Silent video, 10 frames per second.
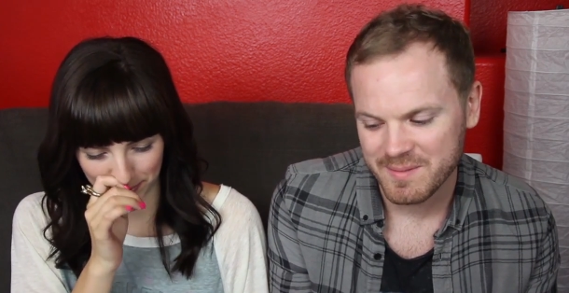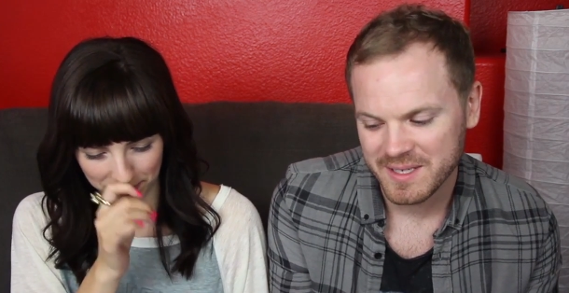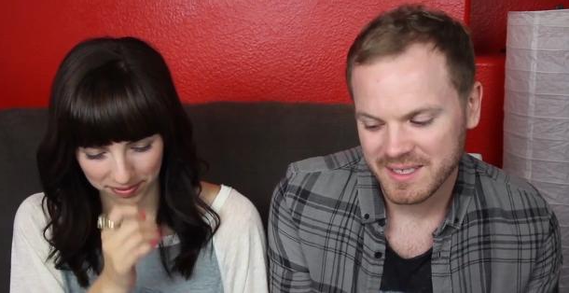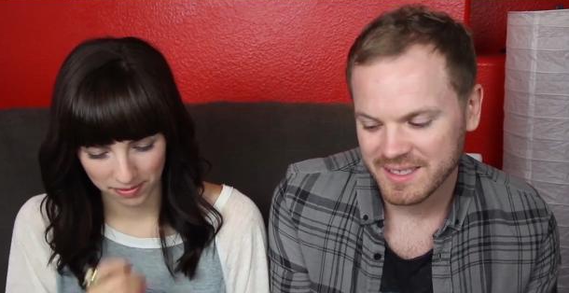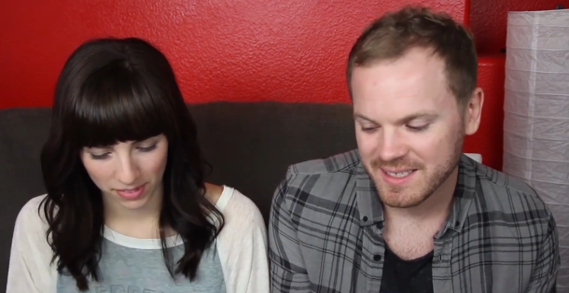
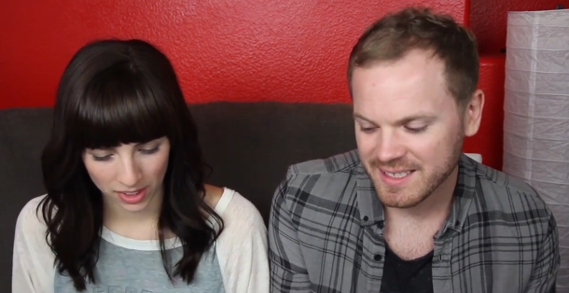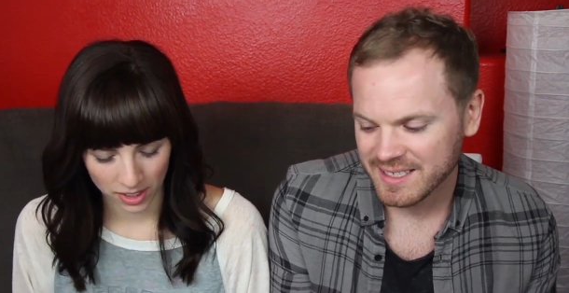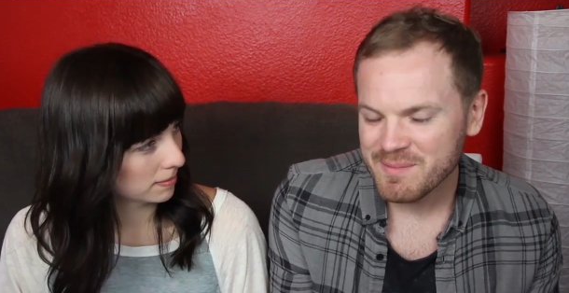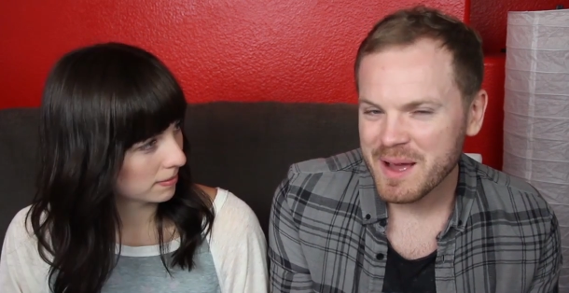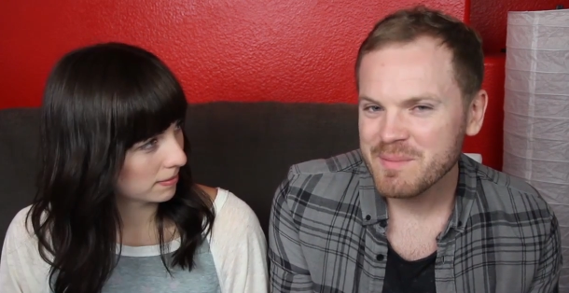Speaker 1: mean,
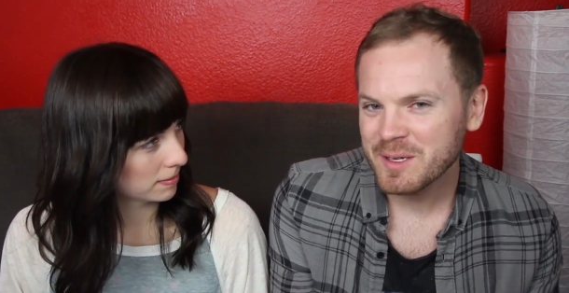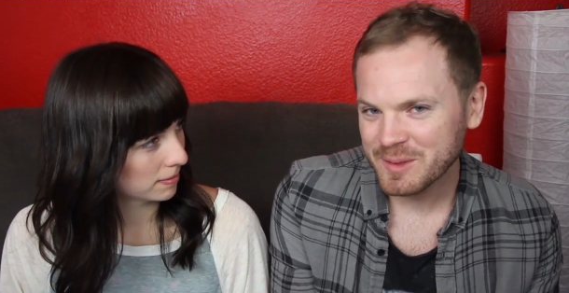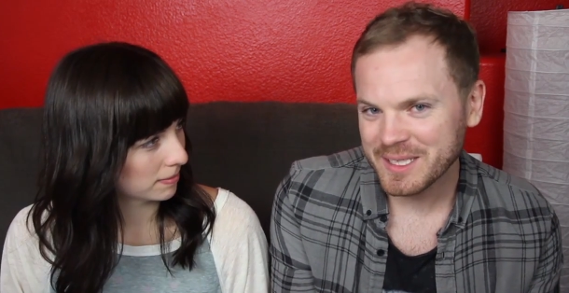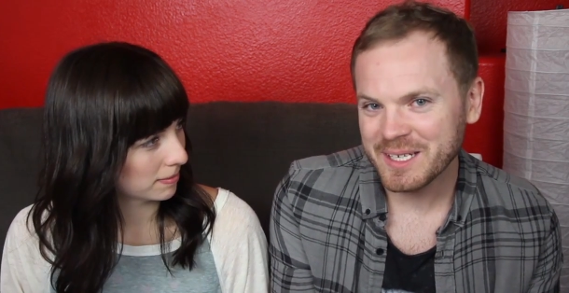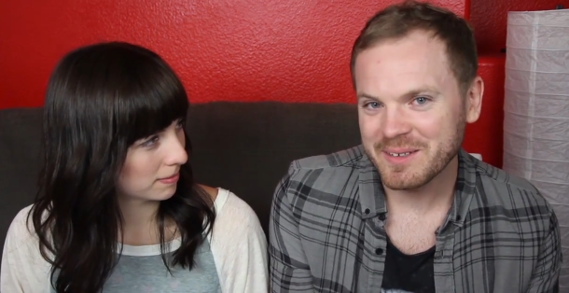I might be
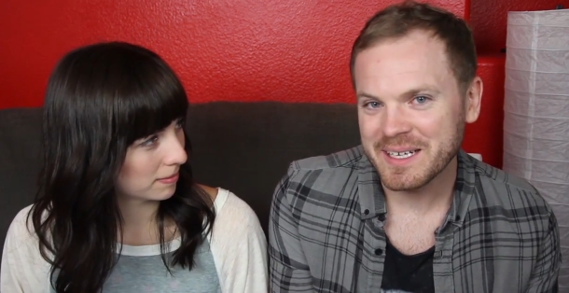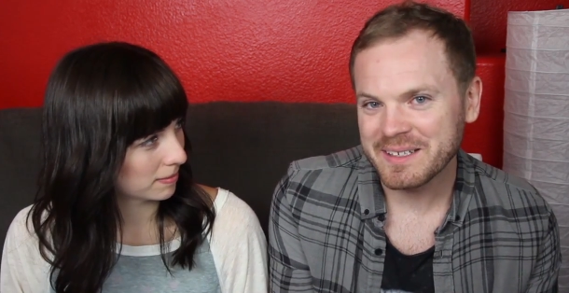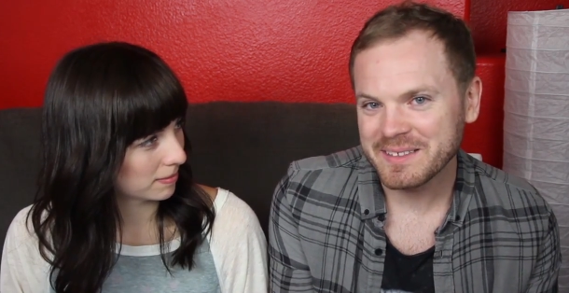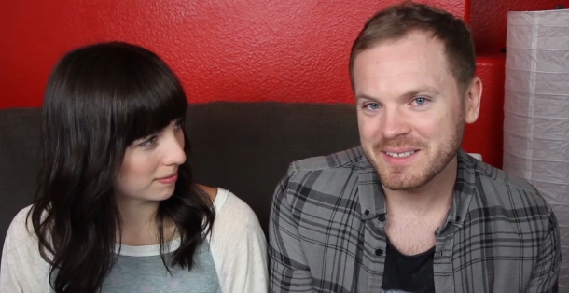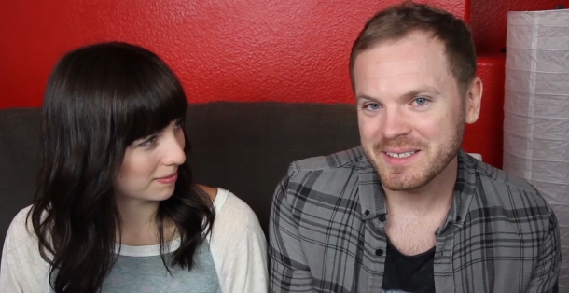able to get
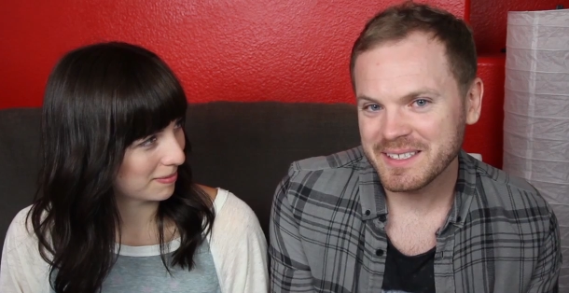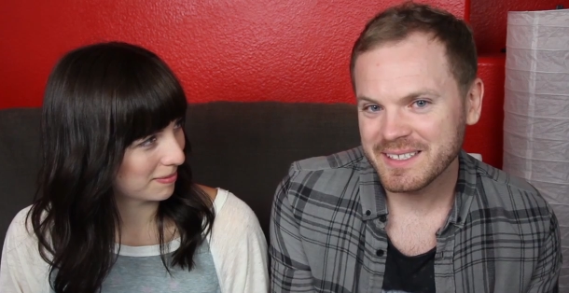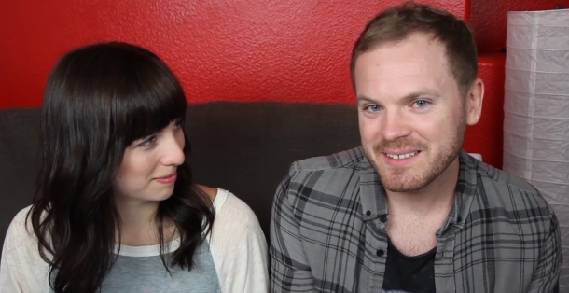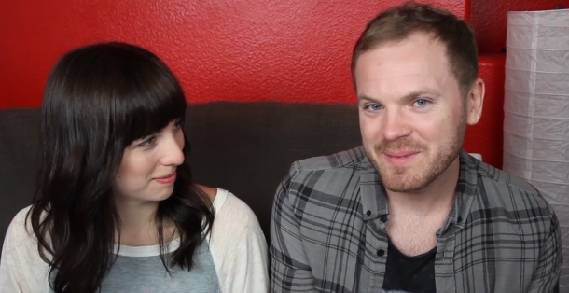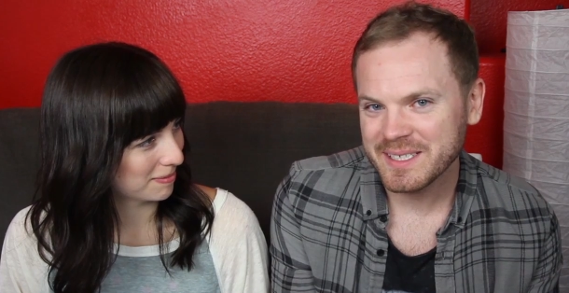around in
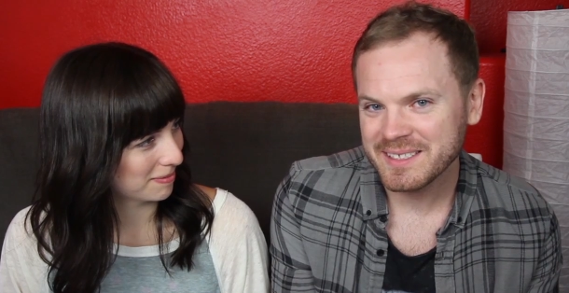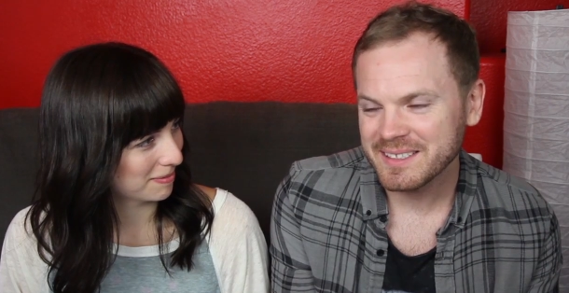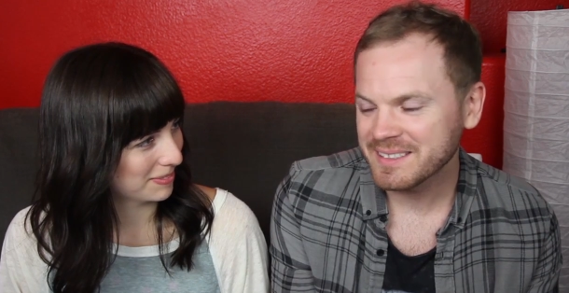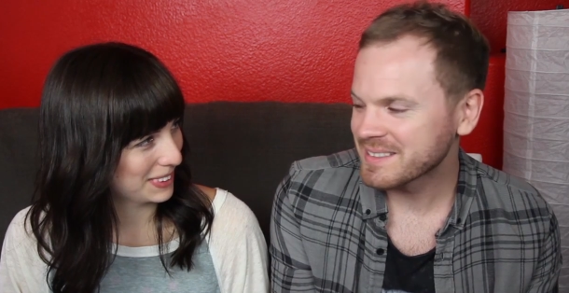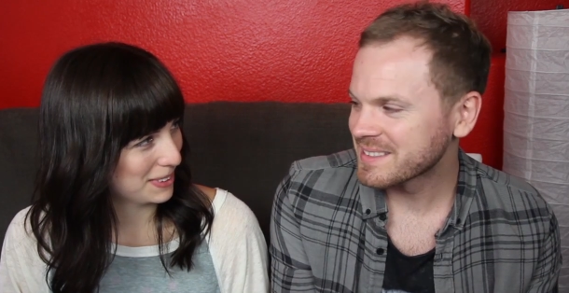
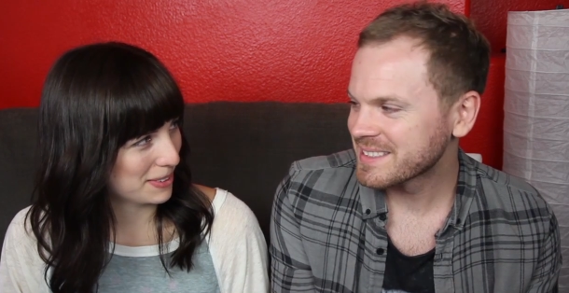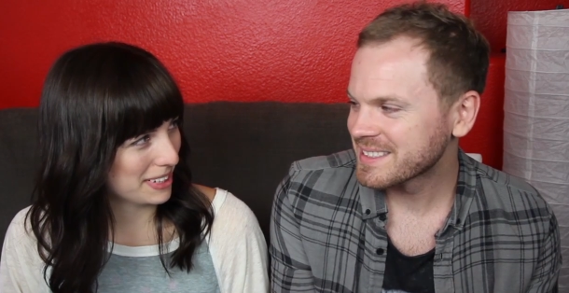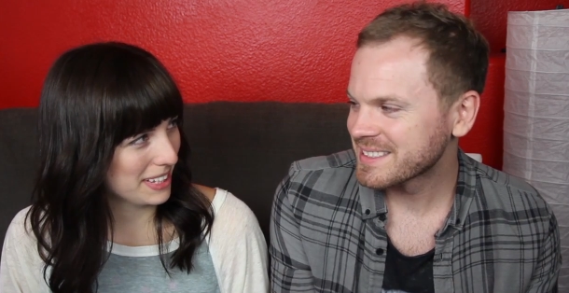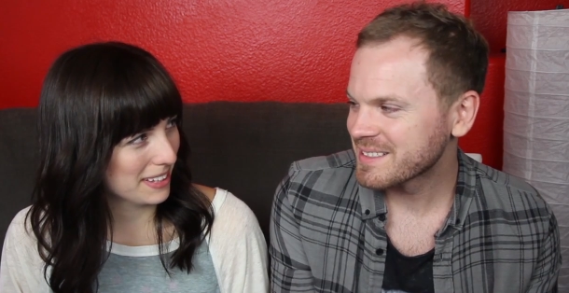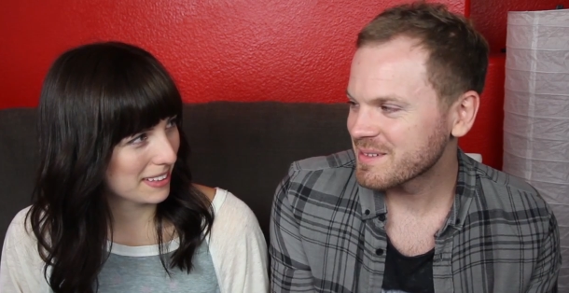Mexico.
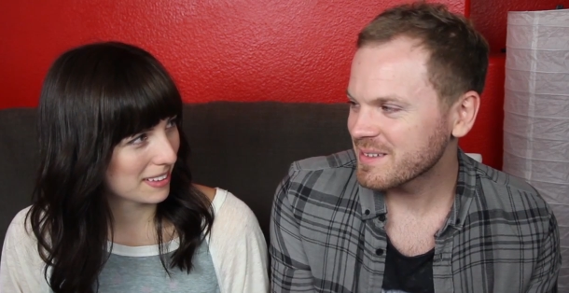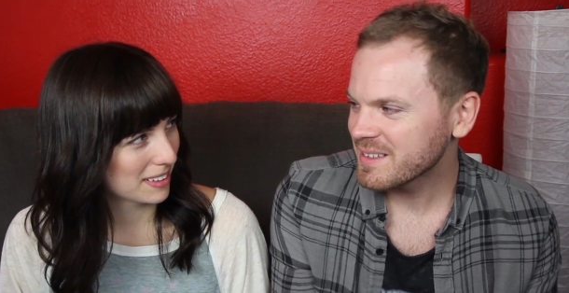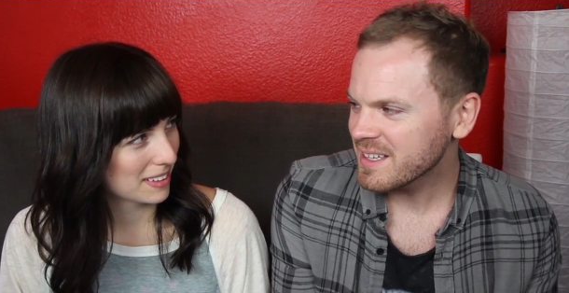Really?